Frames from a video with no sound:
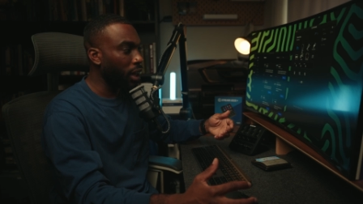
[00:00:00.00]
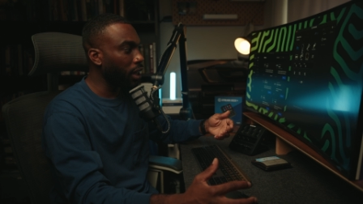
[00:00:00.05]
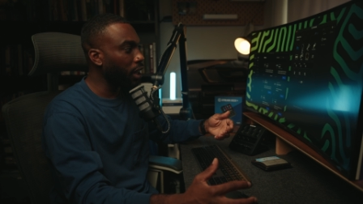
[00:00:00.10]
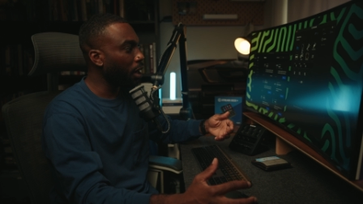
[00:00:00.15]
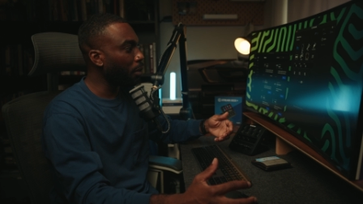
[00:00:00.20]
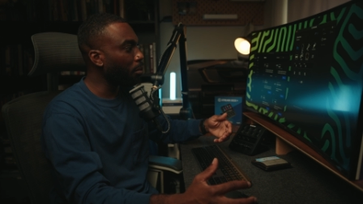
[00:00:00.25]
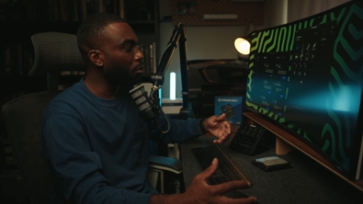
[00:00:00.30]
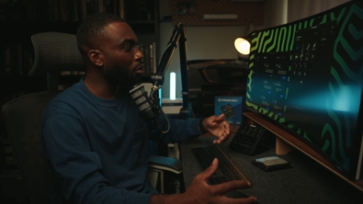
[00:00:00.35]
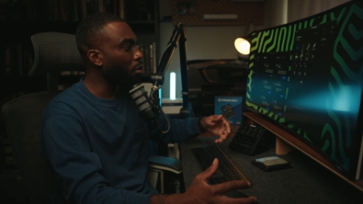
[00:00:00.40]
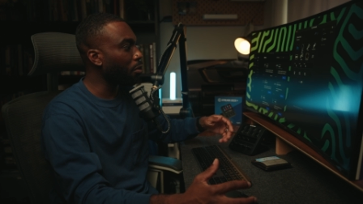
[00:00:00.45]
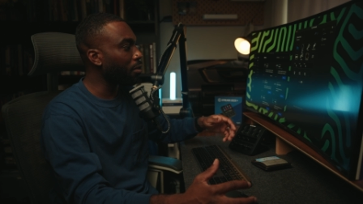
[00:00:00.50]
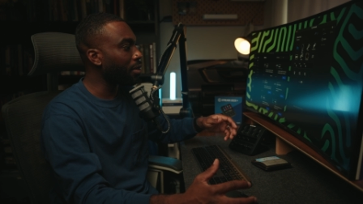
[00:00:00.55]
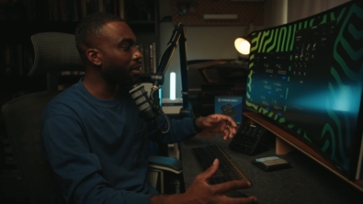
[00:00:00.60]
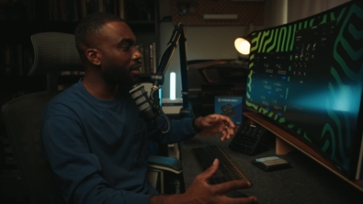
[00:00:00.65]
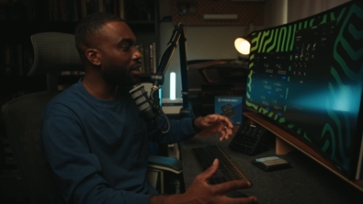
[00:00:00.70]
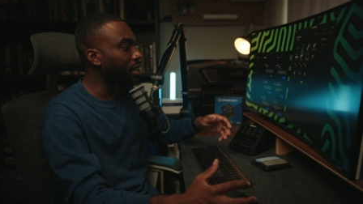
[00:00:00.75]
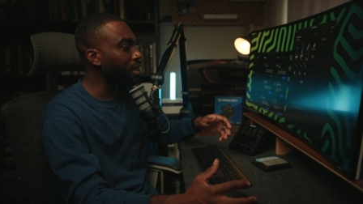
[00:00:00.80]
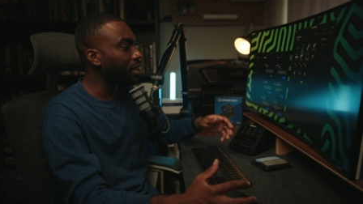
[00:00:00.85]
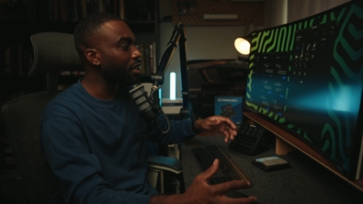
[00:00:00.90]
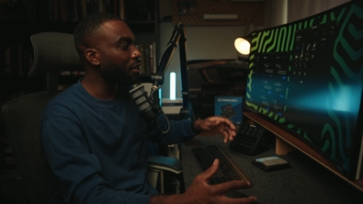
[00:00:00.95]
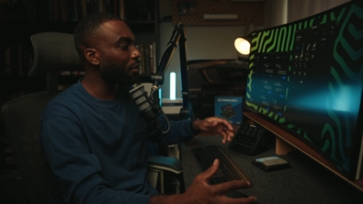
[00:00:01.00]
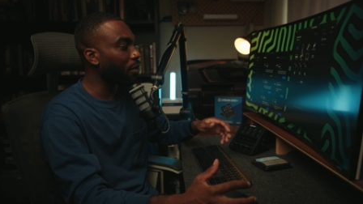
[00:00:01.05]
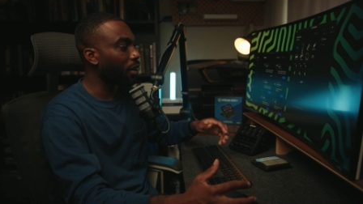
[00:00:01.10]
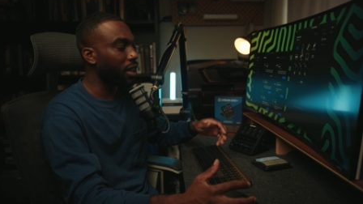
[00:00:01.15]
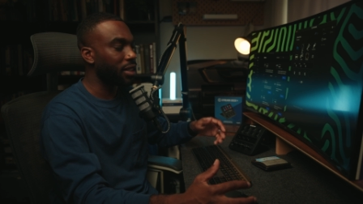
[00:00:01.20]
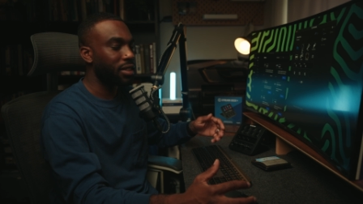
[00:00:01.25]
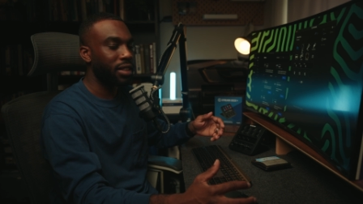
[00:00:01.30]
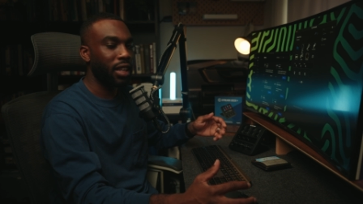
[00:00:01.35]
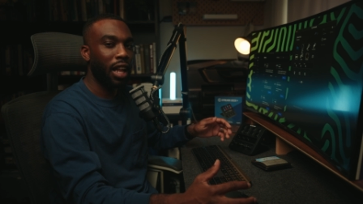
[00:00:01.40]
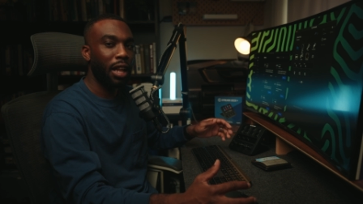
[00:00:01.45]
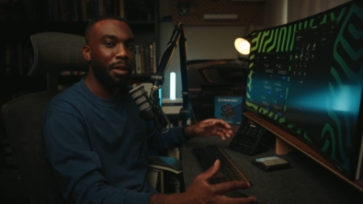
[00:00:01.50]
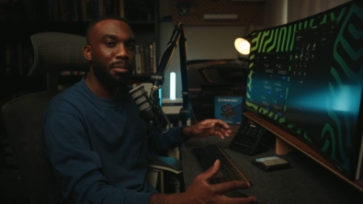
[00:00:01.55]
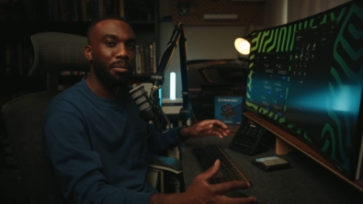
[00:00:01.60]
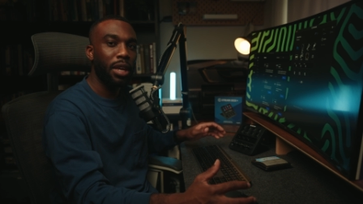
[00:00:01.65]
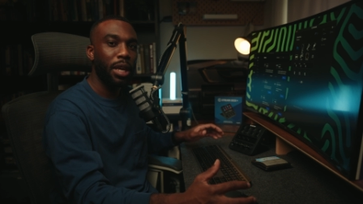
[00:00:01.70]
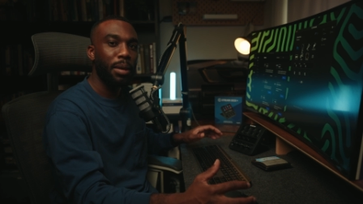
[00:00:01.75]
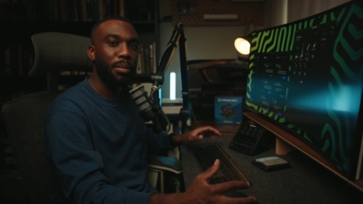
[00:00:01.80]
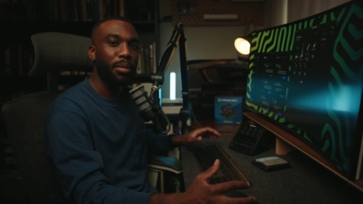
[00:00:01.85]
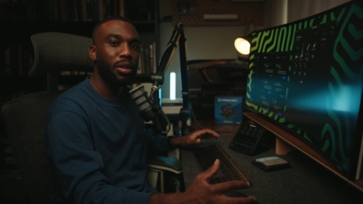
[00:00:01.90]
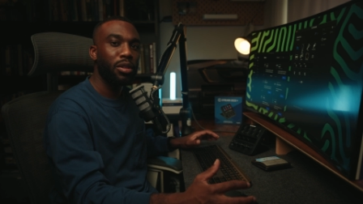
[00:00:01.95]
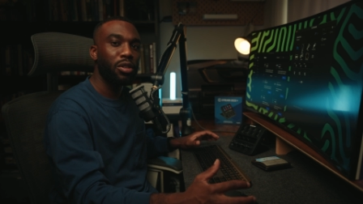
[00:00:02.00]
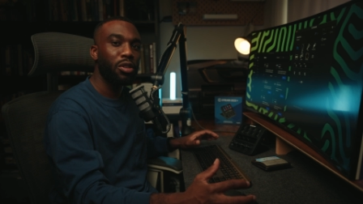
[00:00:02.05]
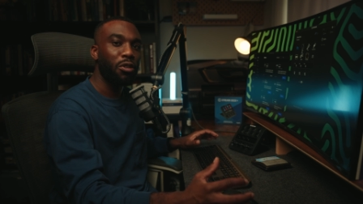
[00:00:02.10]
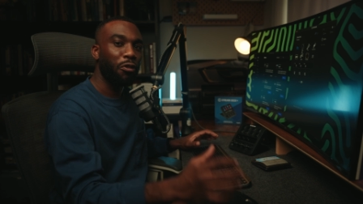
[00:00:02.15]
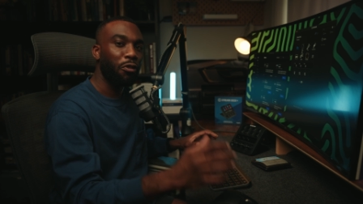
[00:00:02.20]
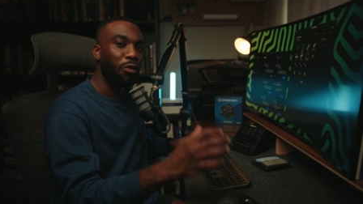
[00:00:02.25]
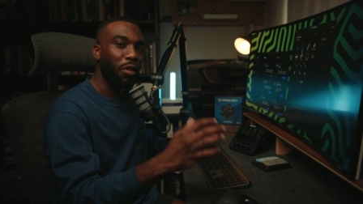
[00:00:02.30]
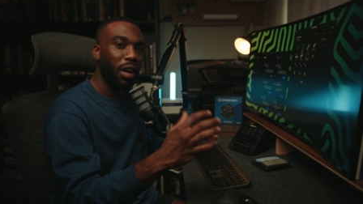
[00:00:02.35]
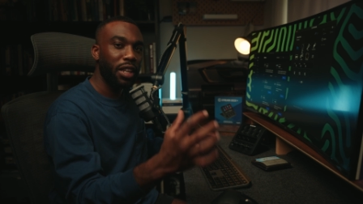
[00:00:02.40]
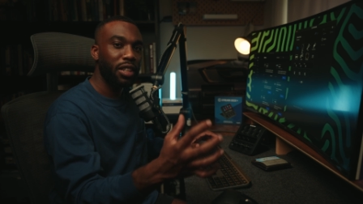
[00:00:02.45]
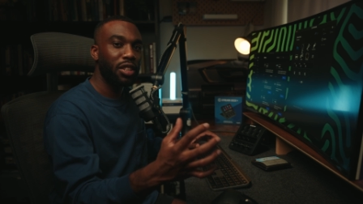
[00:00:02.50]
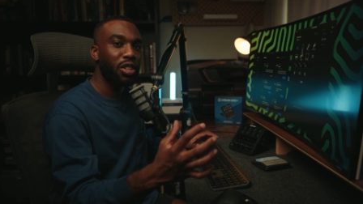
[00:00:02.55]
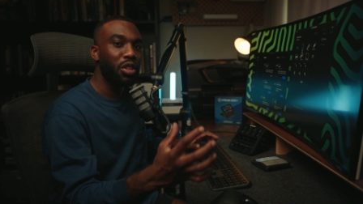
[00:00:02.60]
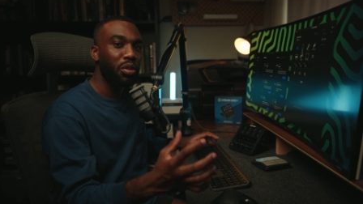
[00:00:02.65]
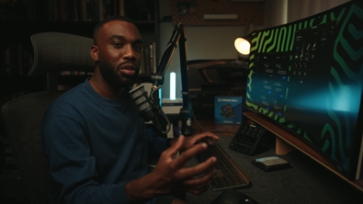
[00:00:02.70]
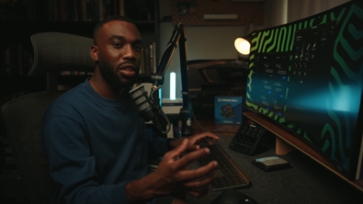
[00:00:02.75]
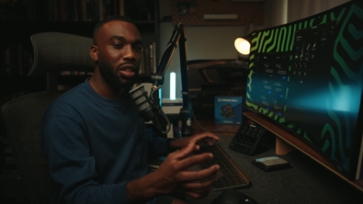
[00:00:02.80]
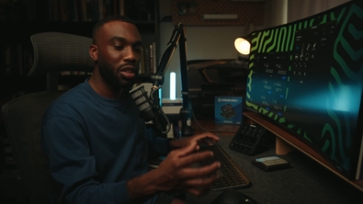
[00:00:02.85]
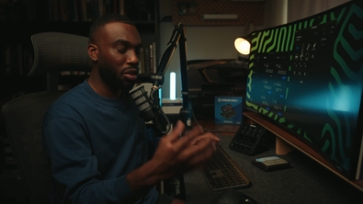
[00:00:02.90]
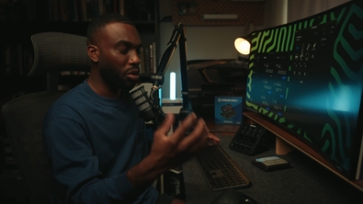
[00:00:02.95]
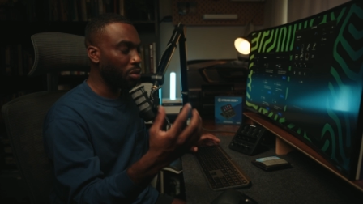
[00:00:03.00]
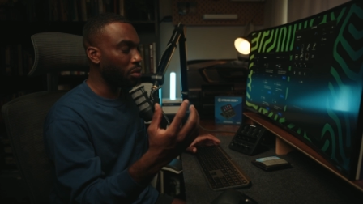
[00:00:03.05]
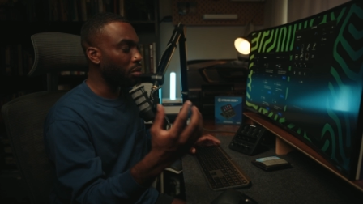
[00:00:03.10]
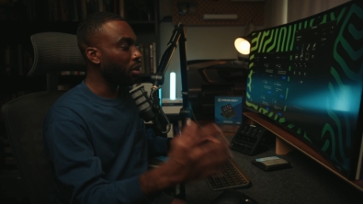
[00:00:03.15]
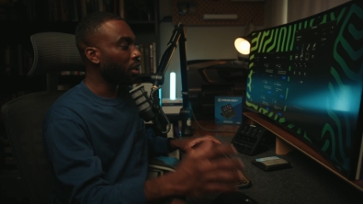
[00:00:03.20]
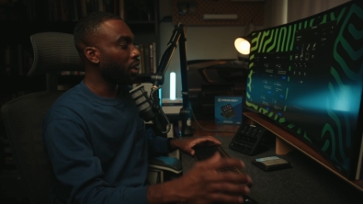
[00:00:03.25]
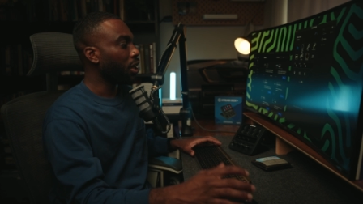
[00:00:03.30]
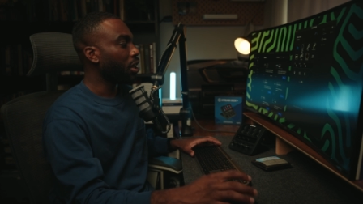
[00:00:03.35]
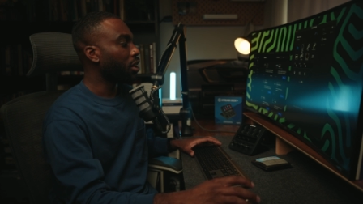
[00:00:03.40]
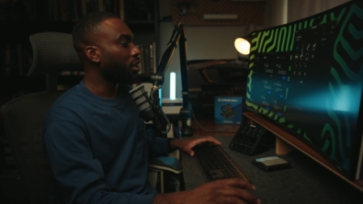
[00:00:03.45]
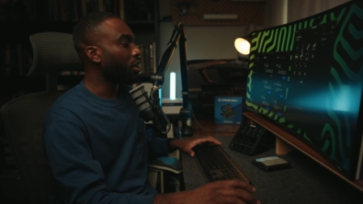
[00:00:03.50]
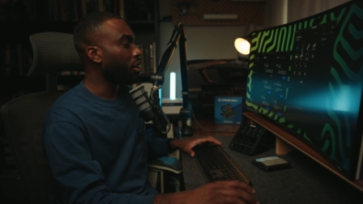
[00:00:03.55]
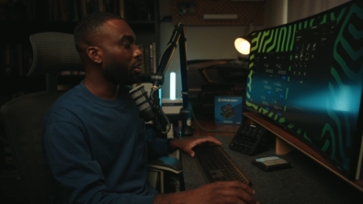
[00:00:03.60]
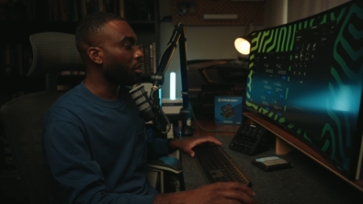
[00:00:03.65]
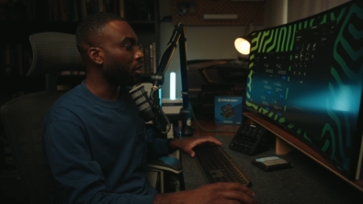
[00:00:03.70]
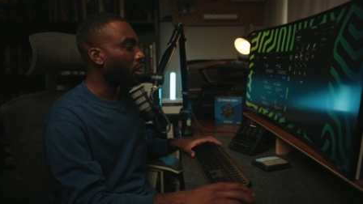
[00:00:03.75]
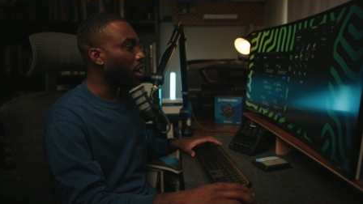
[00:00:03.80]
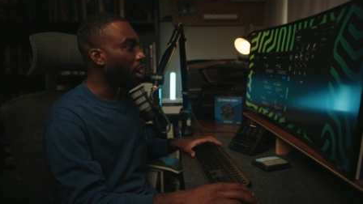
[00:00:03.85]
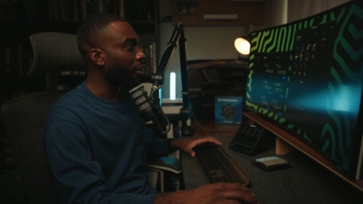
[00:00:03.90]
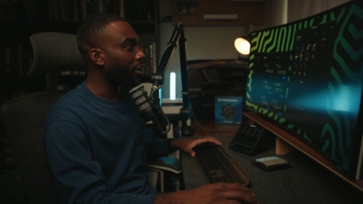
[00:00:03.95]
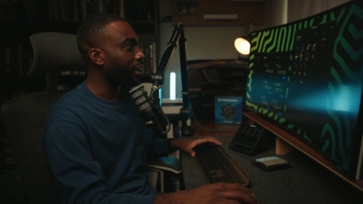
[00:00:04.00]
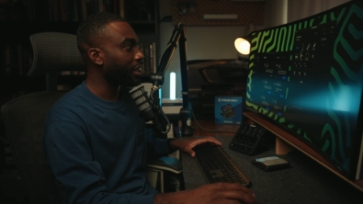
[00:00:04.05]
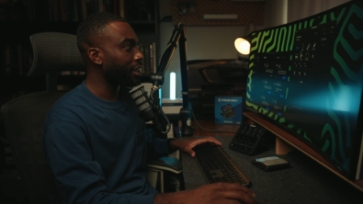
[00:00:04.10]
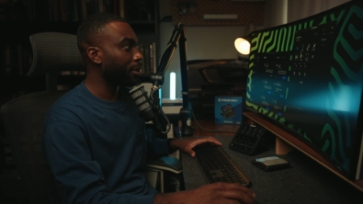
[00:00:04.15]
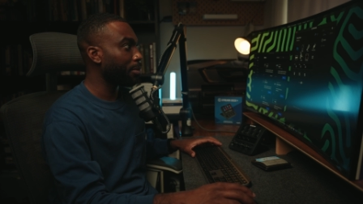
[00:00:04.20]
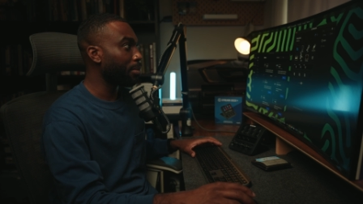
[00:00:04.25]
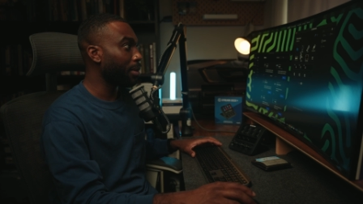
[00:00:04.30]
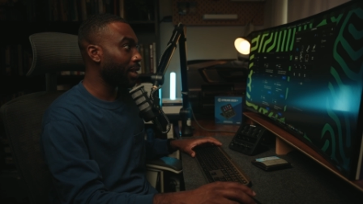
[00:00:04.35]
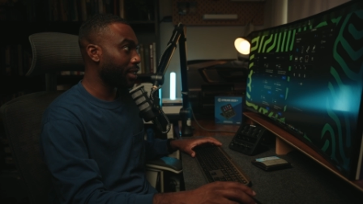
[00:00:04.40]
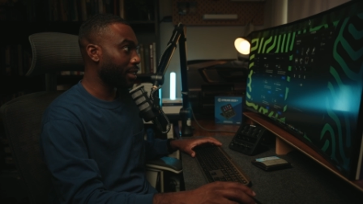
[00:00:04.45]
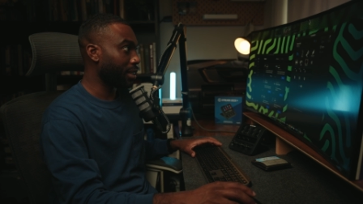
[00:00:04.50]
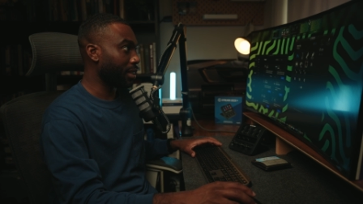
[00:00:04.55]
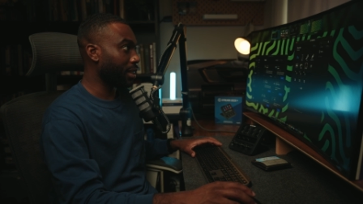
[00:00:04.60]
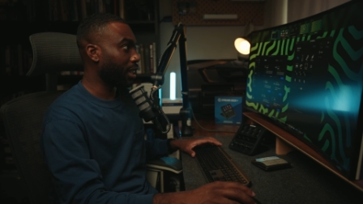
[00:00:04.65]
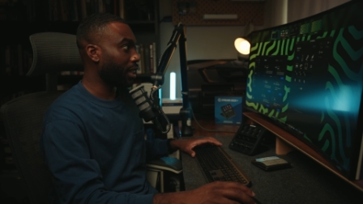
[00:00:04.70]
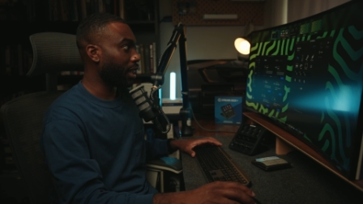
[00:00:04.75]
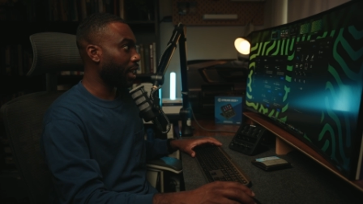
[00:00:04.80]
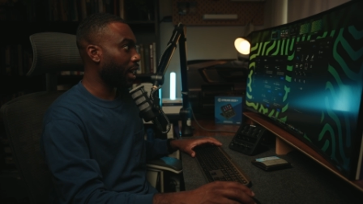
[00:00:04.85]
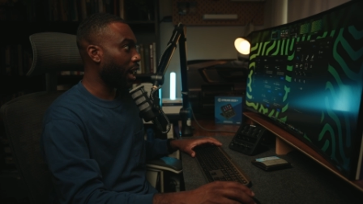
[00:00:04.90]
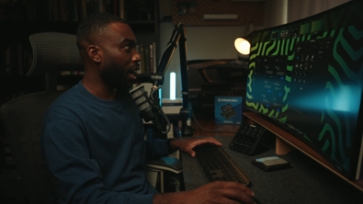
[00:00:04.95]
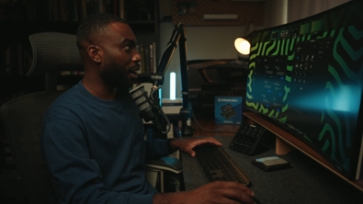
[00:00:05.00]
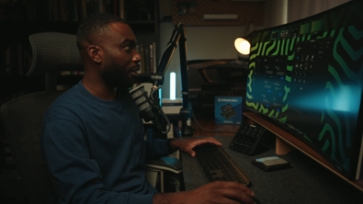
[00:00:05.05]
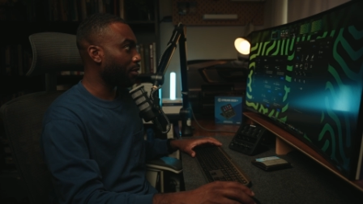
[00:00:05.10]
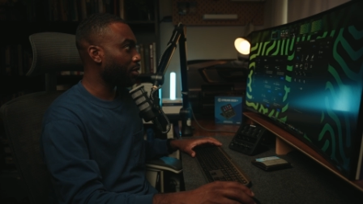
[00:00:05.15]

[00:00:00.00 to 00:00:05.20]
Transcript: a lot more with this device, I'll be able to fine tune it to the correct specs that I have.